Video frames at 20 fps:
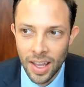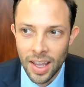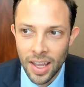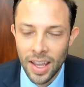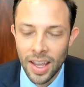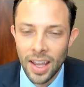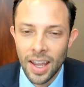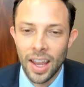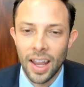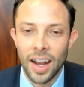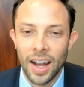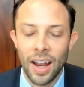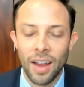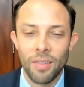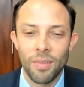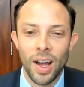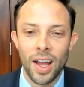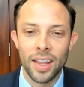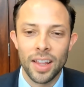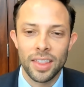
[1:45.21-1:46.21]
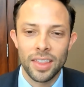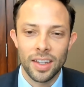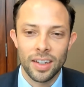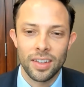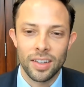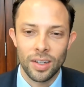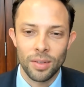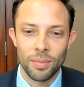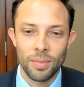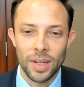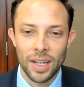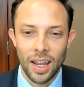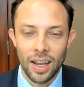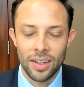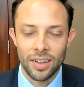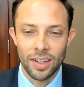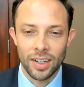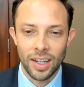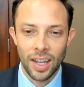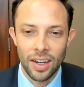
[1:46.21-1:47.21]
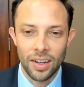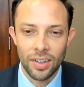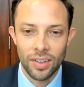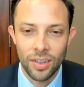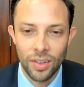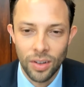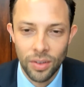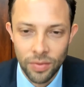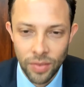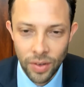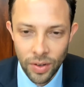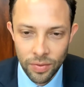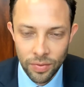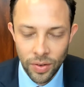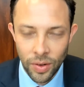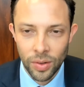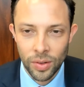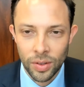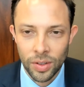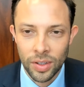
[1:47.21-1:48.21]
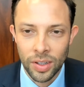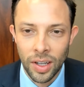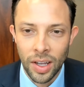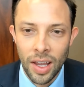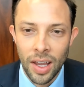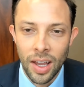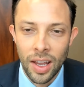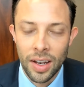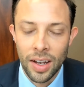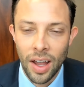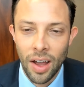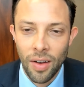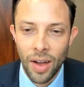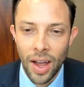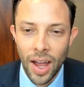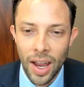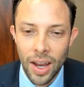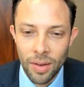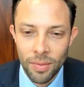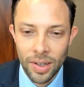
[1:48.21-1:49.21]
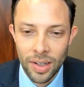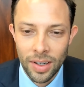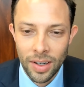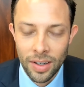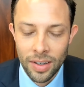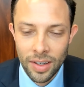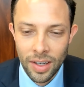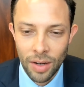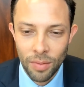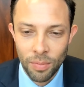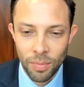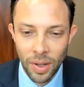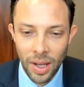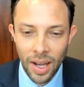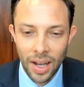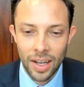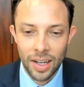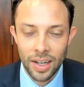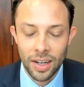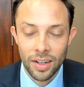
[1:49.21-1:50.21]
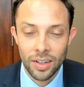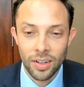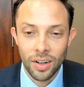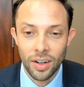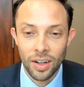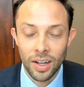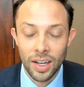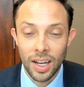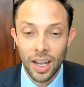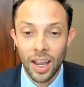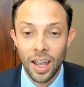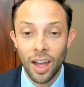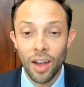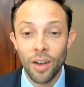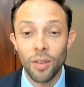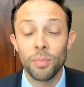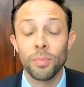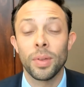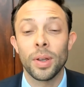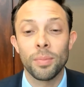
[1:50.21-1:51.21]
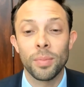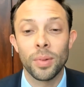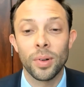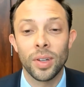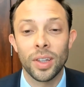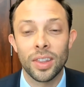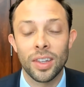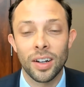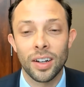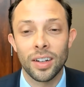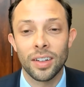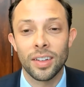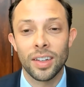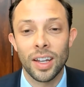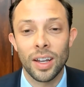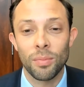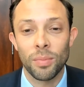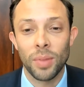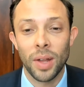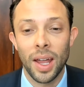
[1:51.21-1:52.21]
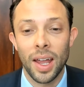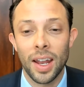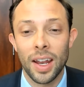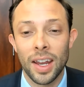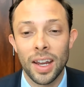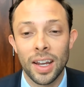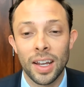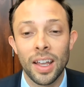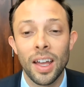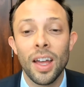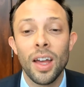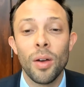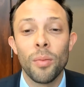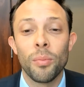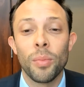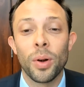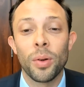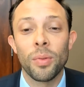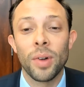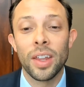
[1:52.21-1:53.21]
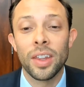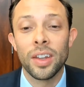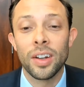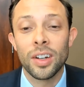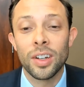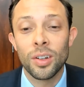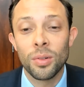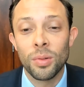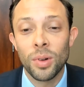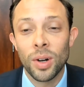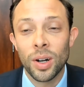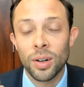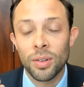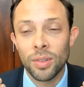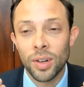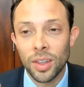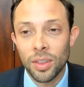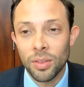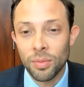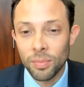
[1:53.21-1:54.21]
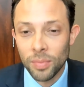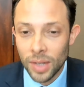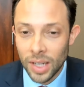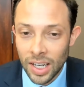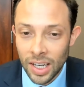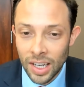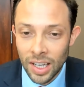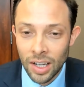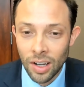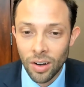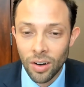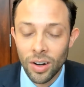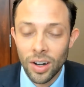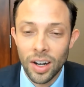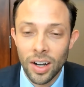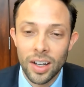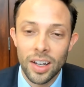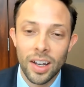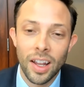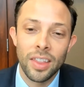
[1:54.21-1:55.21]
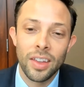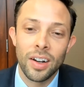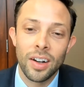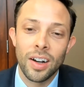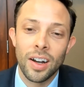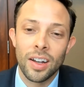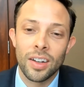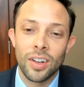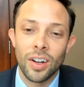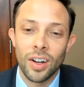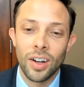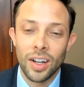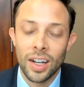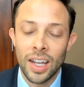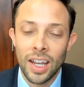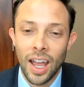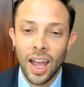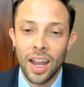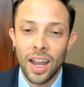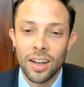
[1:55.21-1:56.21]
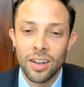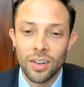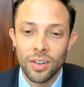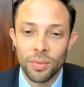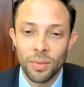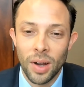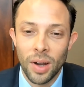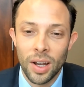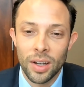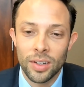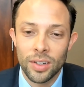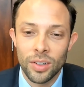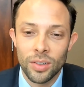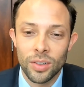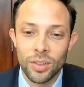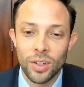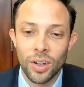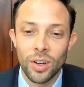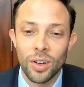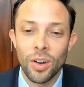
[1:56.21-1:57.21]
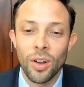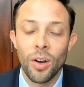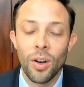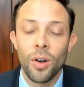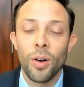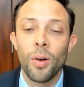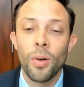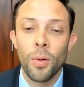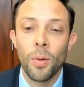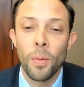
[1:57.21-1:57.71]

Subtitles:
And I want this to be educational for folks. Now, I'm an estate planning attorney. I help people with their estate planning. But whether you work with me or another attorney, I just want you to know